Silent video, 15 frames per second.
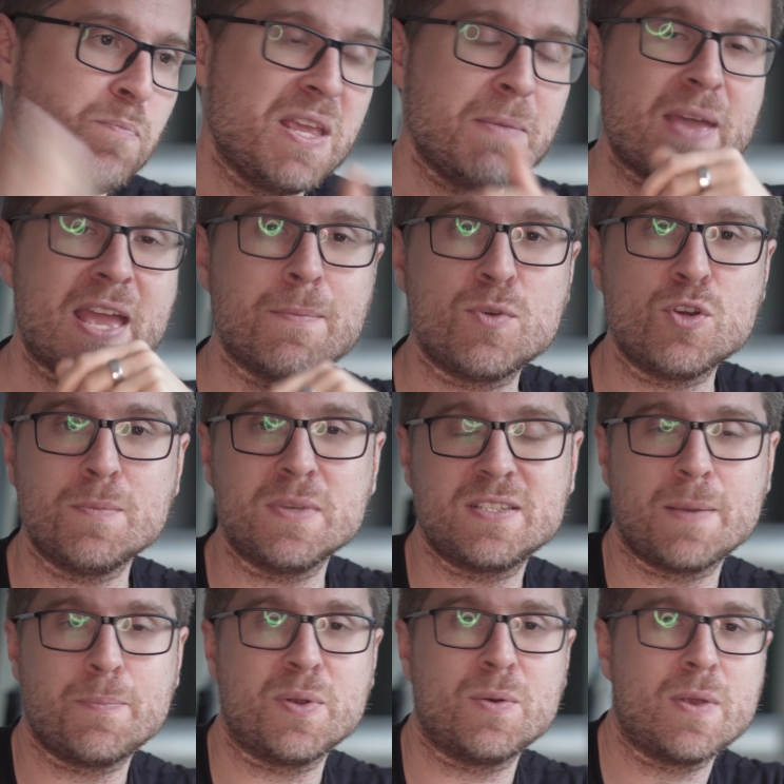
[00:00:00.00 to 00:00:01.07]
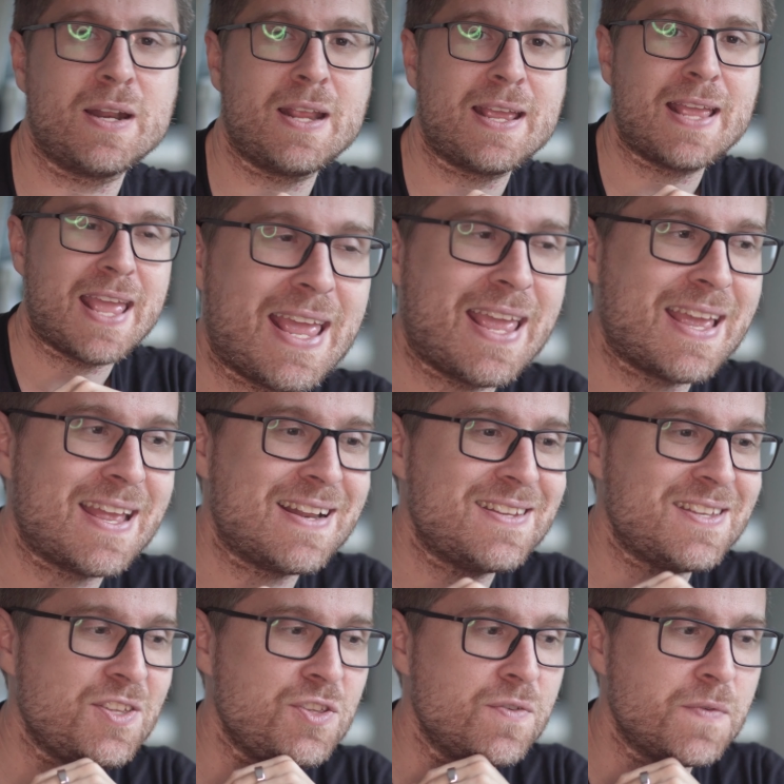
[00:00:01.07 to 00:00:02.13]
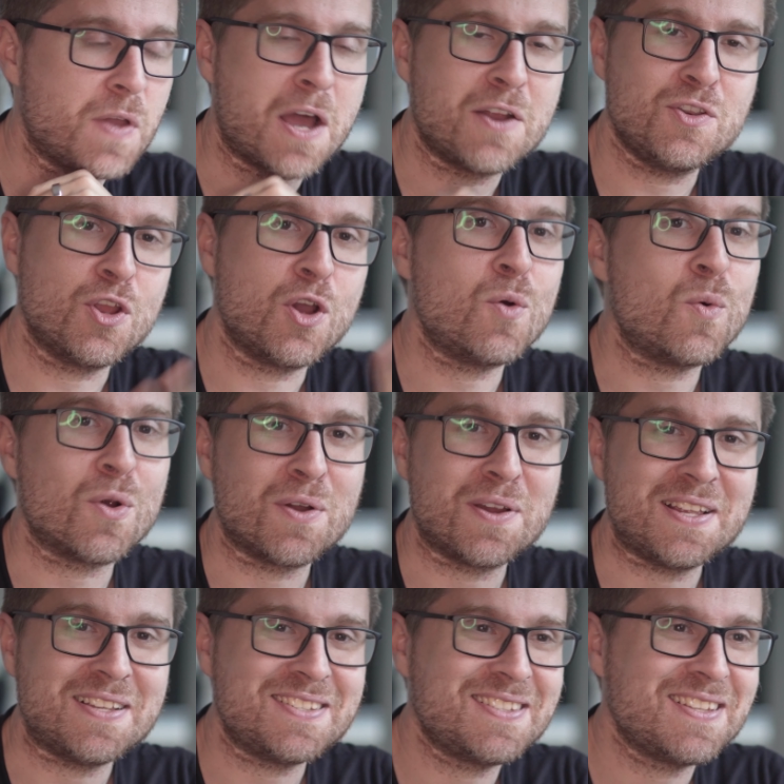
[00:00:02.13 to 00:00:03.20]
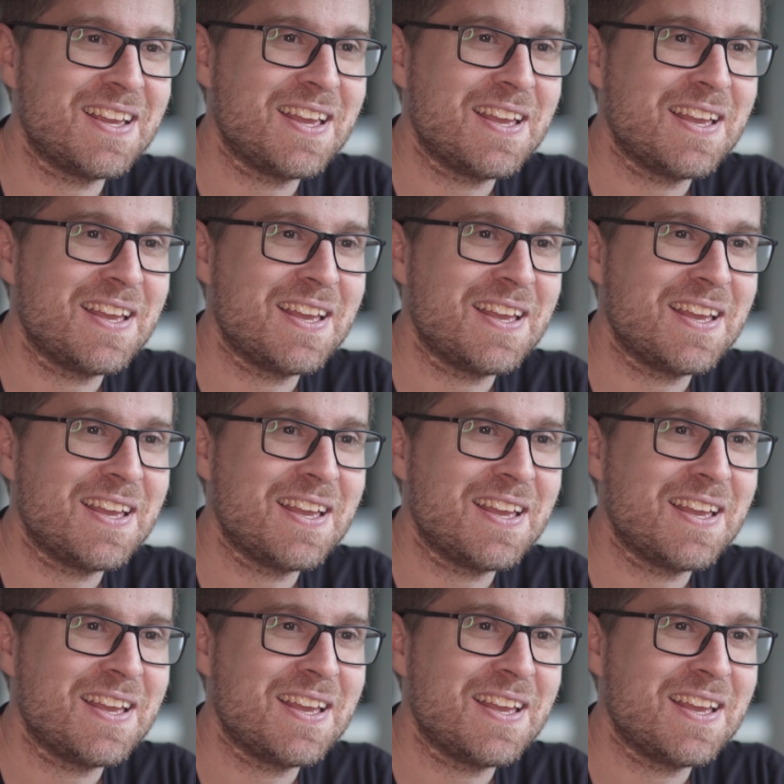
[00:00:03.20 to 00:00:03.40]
bing, bang, boom, it's up and running, and you've got no worries.